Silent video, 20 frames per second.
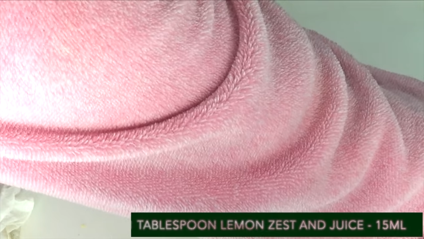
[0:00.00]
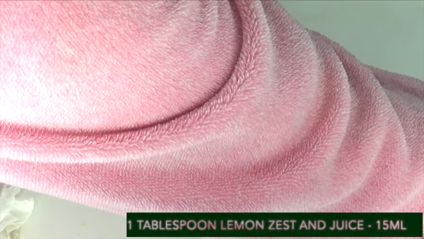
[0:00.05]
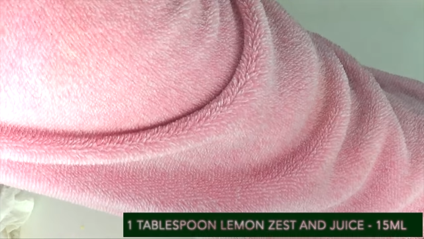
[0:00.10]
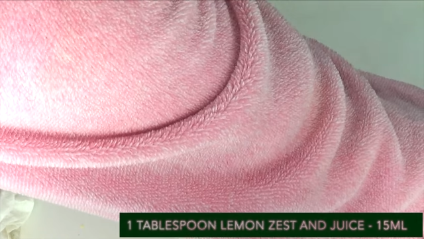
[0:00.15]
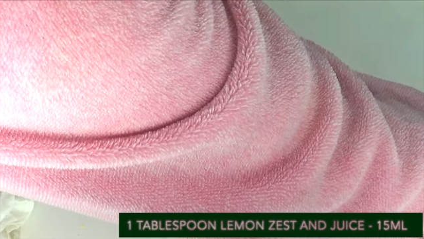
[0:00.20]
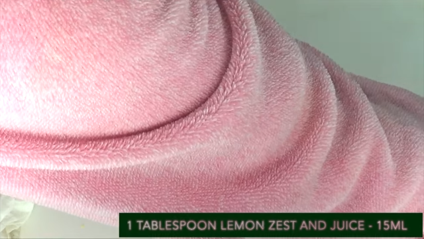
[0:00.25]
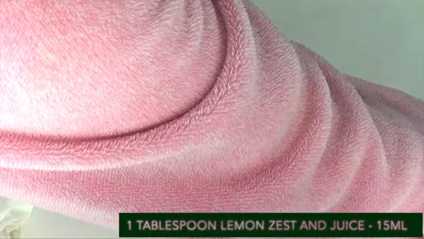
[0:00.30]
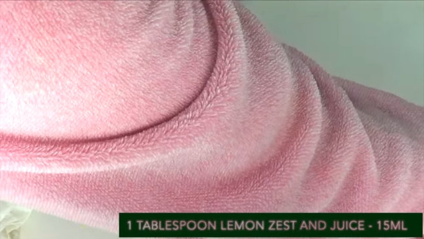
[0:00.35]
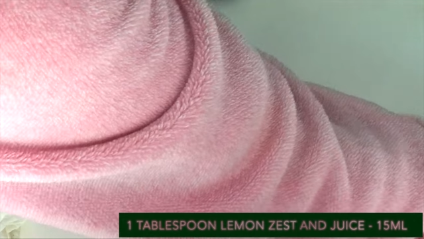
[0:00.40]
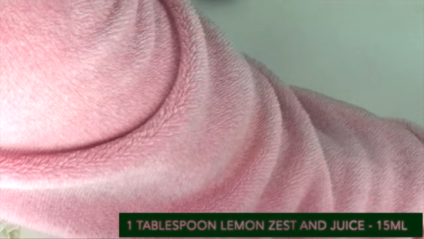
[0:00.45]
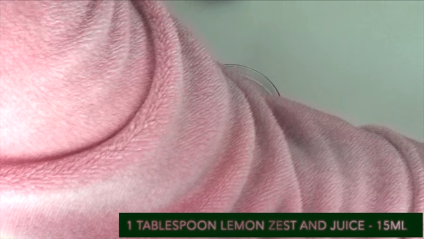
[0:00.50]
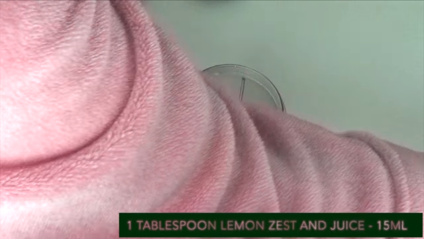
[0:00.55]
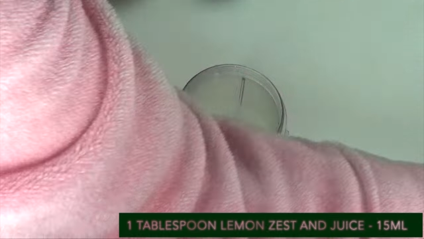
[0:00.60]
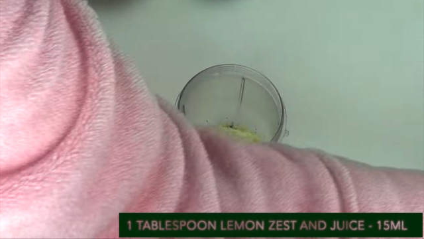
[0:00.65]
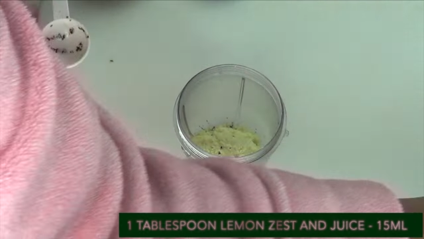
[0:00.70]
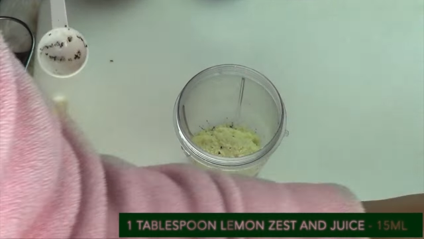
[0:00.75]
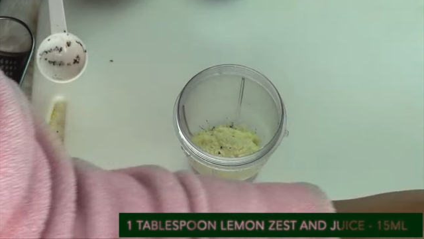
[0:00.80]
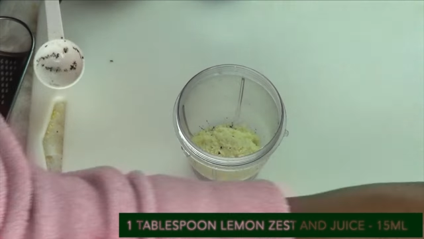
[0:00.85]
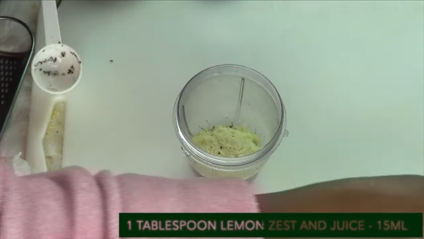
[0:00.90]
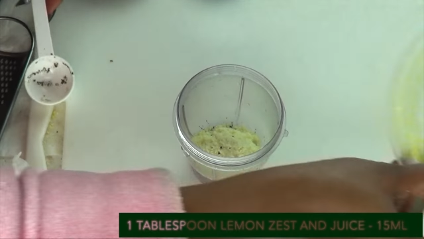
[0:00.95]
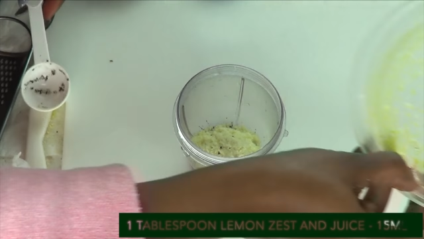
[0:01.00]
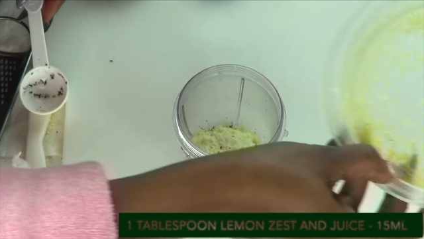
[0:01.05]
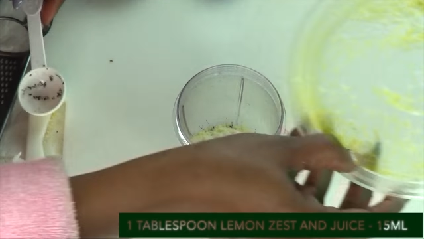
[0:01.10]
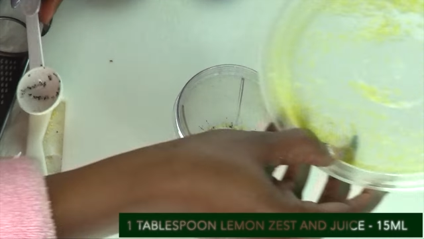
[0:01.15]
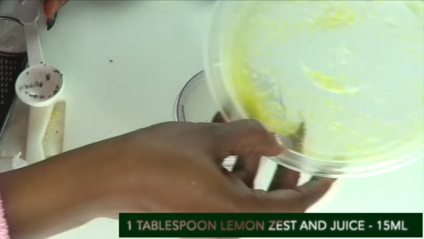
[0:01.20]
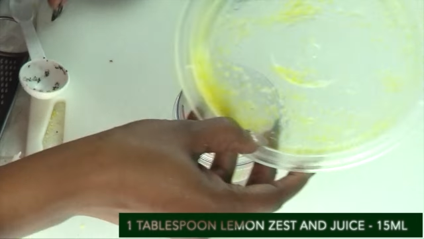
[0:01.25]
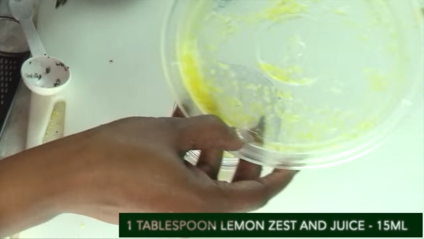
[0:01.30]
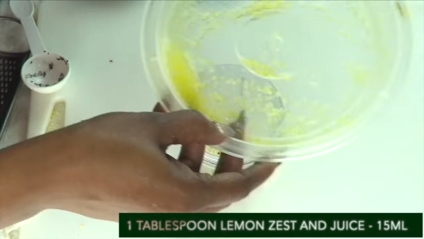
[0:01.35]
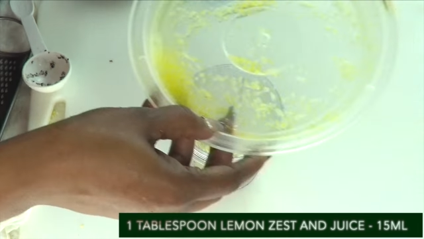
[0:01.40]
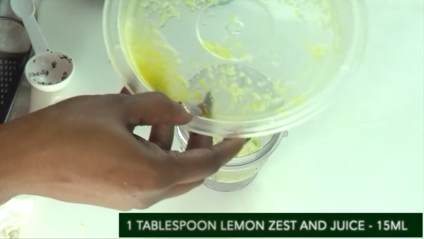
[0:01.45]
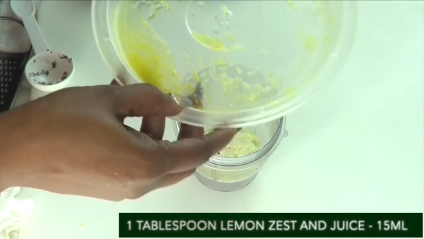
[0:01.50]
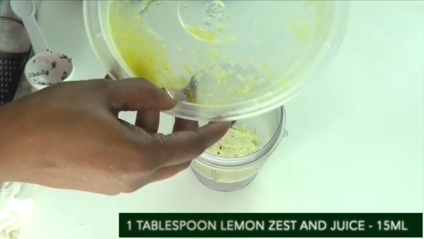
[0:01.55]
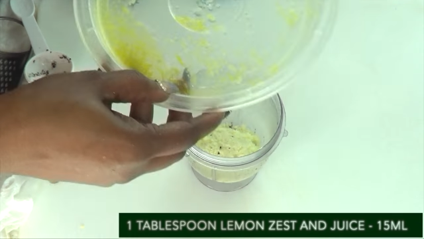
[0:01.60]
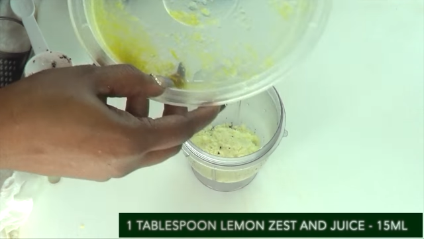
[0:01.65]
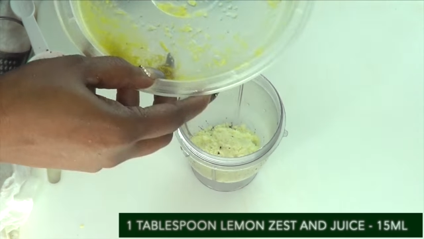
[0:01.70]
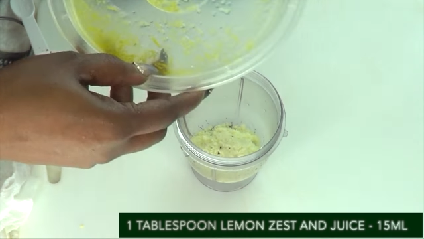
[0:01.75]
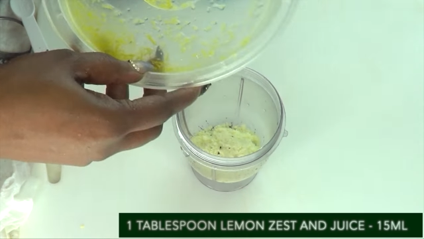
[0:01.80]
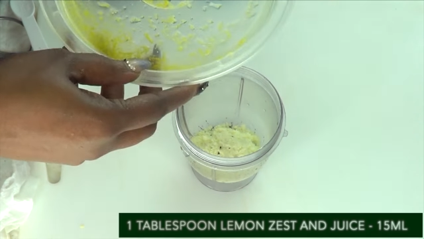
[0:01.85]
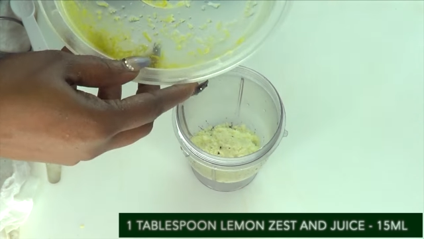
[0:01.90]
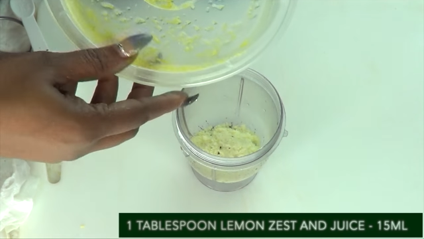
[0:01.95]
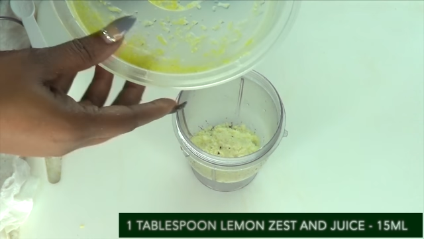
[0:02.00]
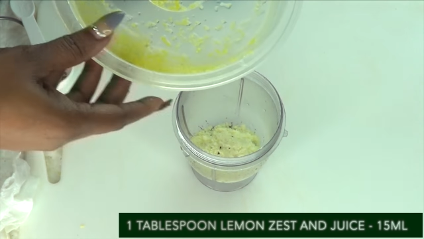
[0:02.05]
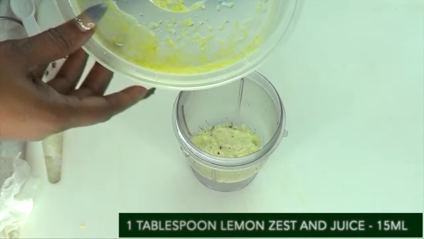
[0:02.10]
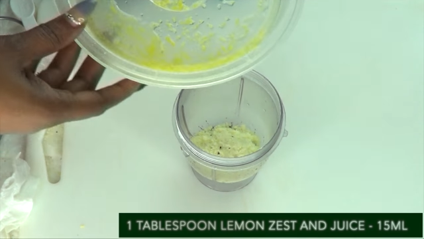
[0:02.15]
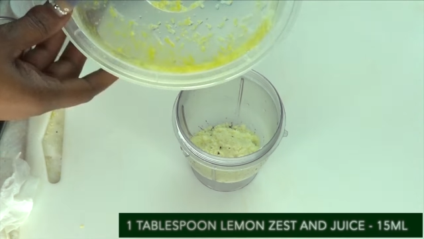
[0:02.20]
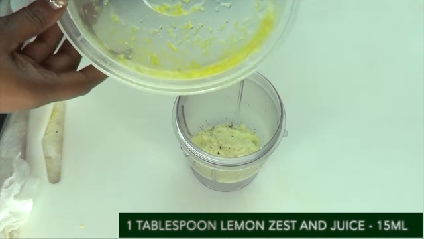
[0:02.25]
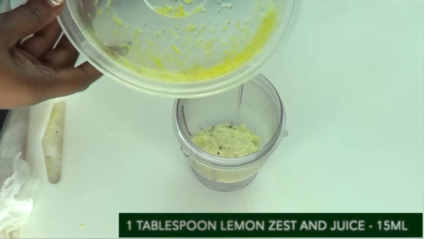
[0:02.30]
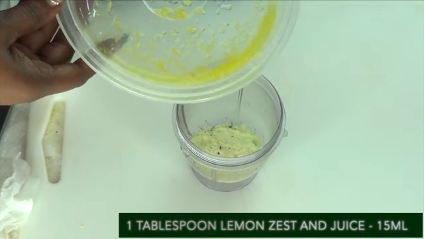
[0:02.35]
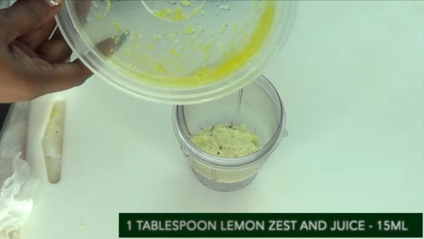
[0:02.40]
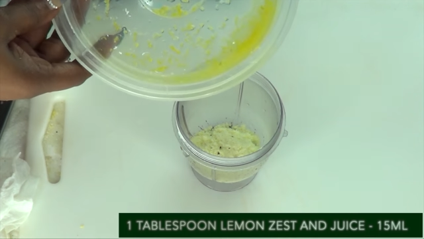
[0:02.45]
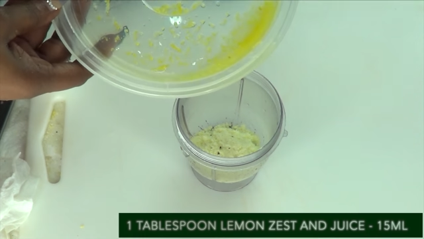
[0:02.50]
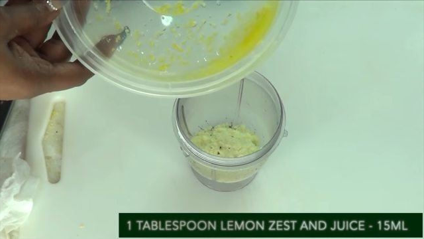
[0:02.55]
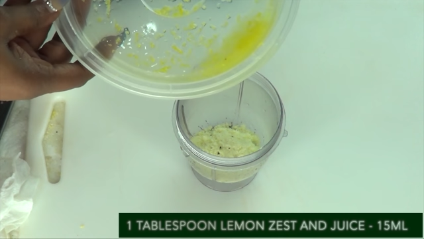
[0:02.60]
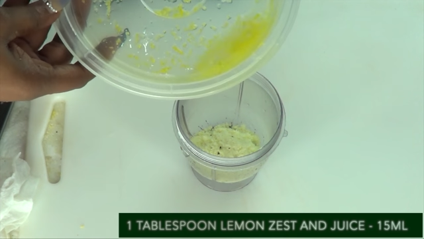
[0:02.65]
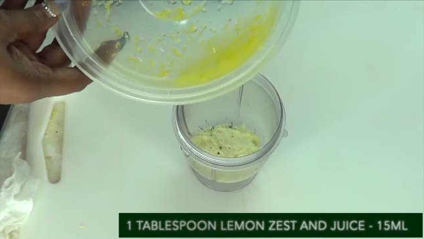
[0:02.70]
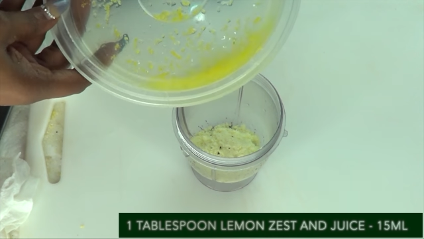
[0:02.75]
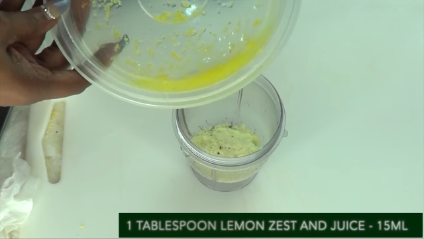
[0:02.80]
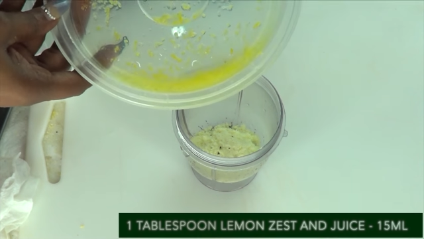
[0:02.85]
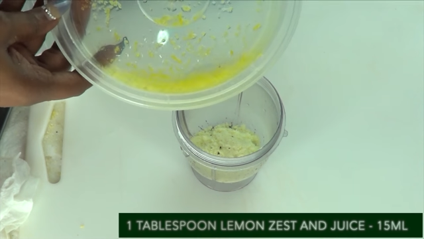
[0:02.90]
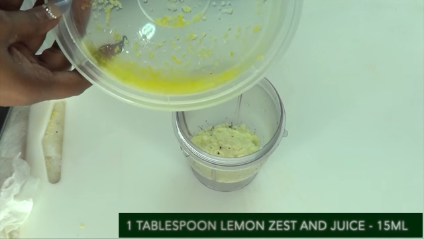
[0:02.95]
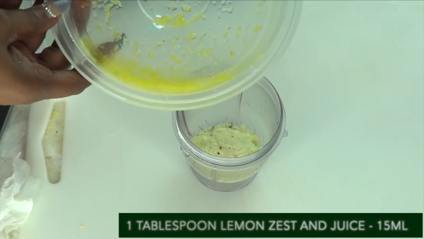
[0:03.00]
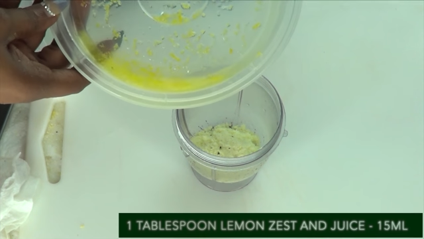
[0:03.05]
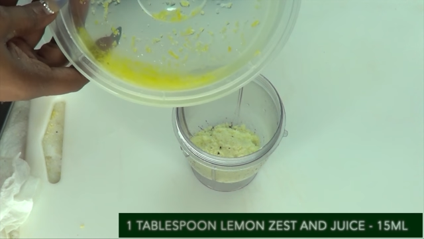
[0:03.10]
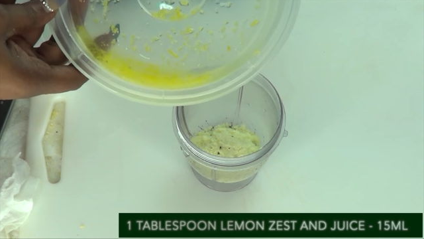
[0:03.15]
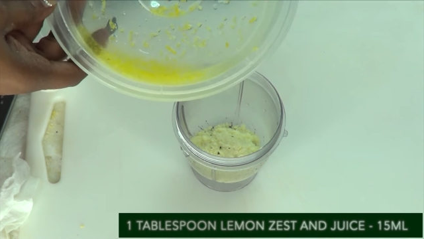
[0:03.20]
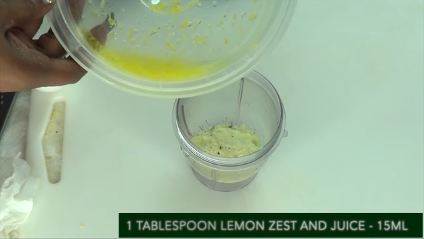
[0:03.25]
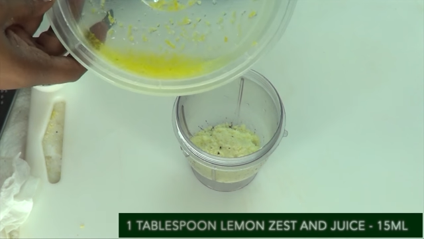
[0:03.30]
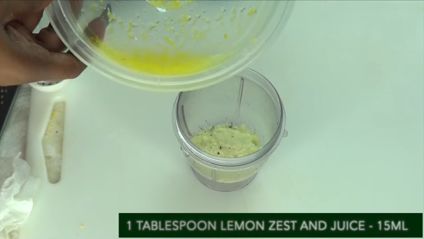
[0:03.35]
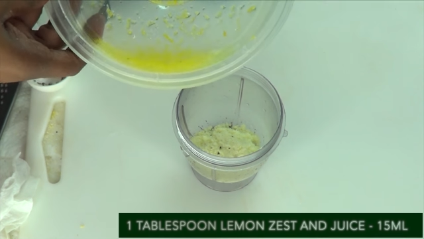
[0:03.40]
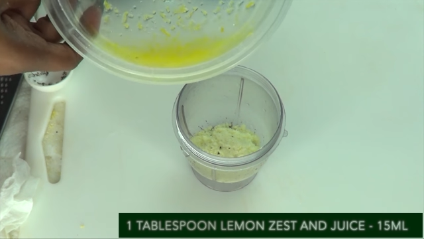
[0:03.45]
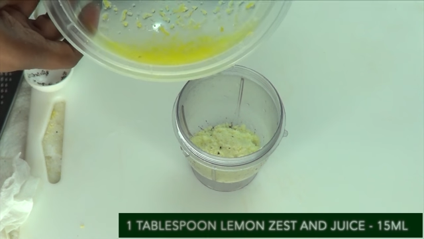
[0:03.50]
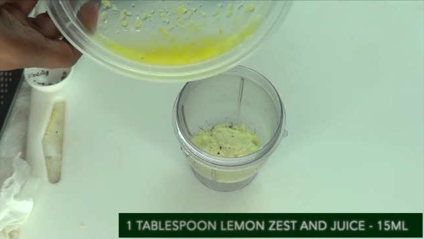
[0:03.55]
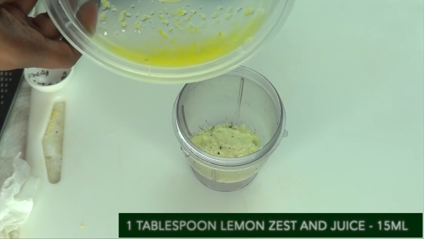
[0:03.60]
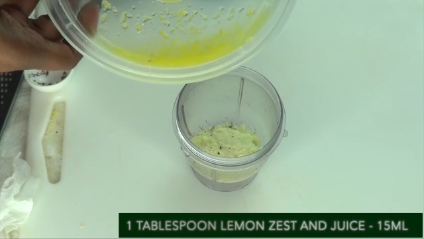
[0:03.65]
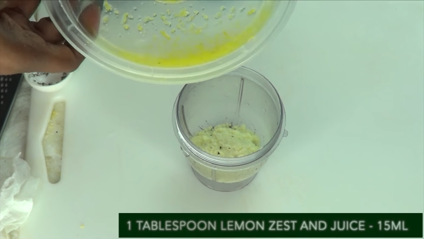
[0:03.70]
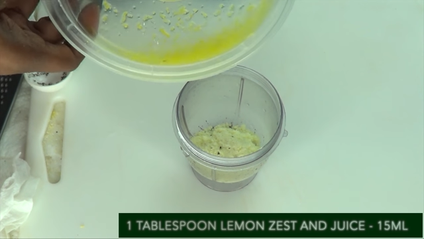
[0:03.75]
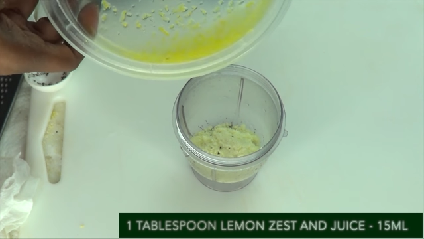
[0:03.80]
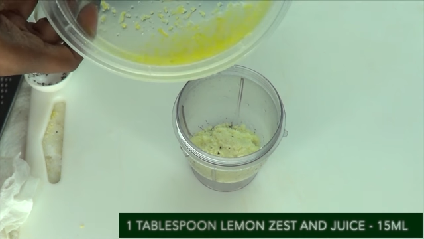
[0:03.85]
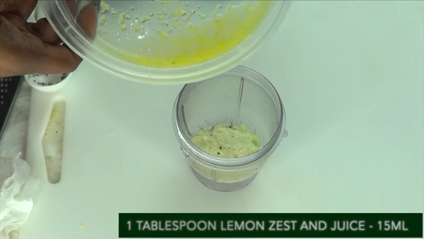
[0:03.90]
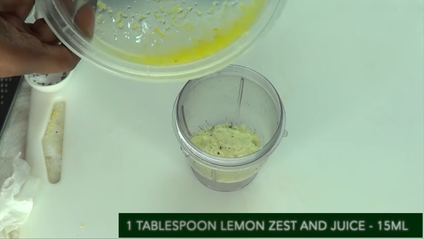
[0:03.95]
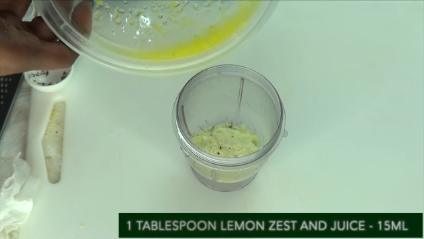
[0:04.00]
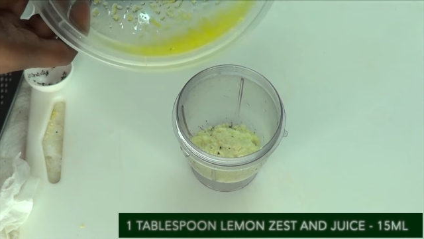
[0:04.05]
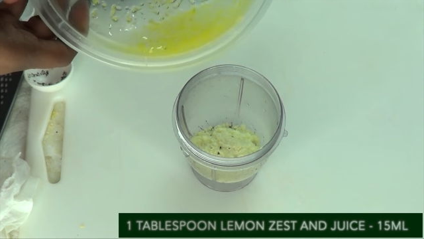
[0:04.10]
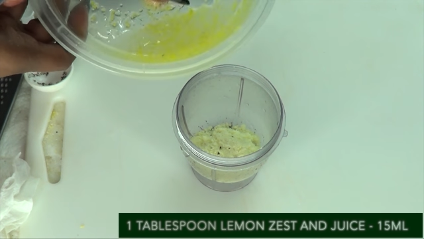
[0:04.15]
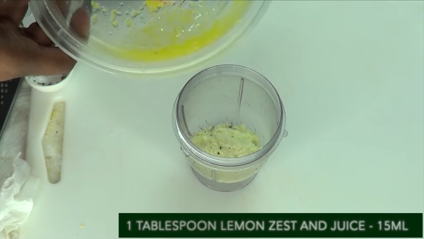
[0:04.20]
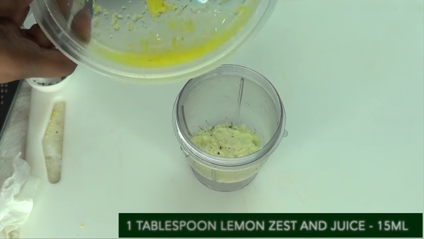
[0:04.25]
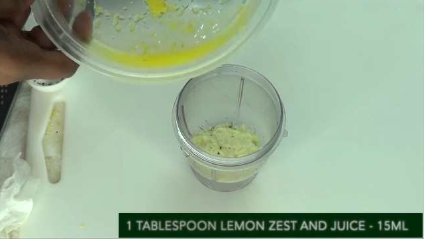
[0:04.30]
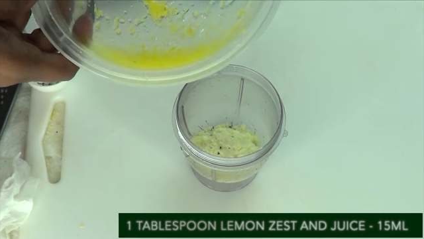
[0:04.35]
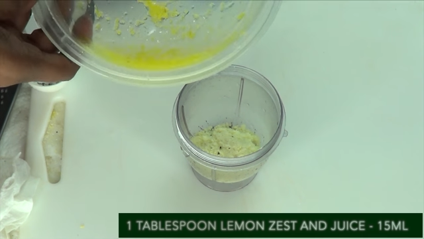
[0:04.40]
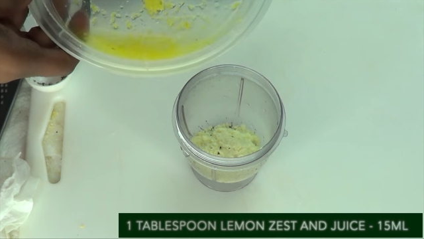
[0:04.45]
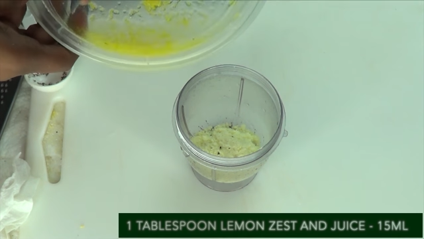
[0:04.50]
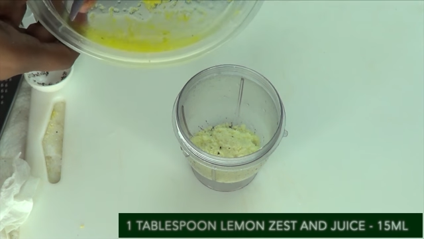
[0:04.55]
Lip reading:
(no speaker visible)